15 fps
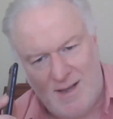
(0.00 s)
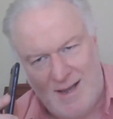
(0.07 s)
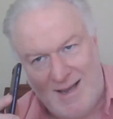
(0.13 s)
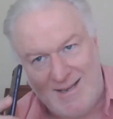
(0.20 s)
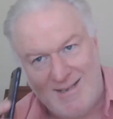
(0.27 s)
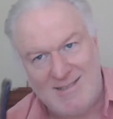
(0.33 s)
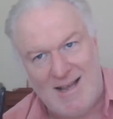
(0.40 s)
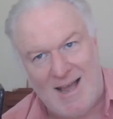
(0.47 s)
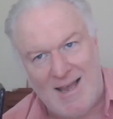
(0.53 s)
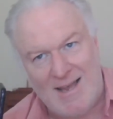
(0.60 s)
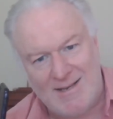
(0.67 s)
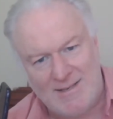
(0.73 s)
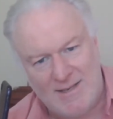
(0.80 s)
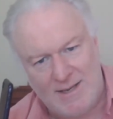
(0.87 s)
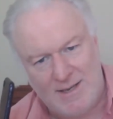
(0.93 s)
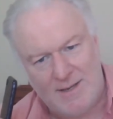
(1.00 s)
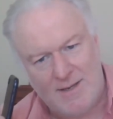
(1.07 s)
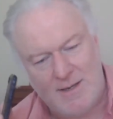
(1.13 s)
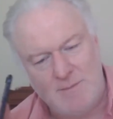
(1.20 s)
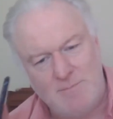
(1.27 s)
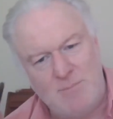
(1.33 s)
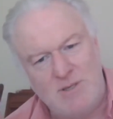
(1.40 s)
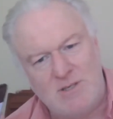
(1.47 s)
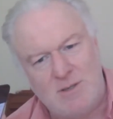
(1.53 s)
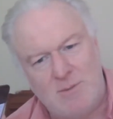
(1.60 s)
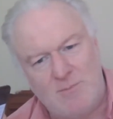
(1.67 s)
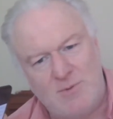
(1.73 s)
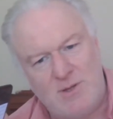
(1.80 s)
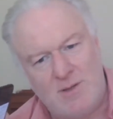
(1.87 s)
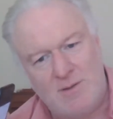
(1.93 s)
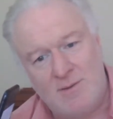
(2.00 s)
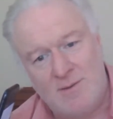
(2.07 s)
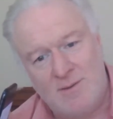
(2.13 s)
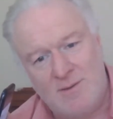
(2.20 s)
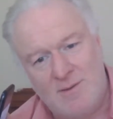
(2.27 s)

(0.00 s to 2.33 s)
anxiety can be something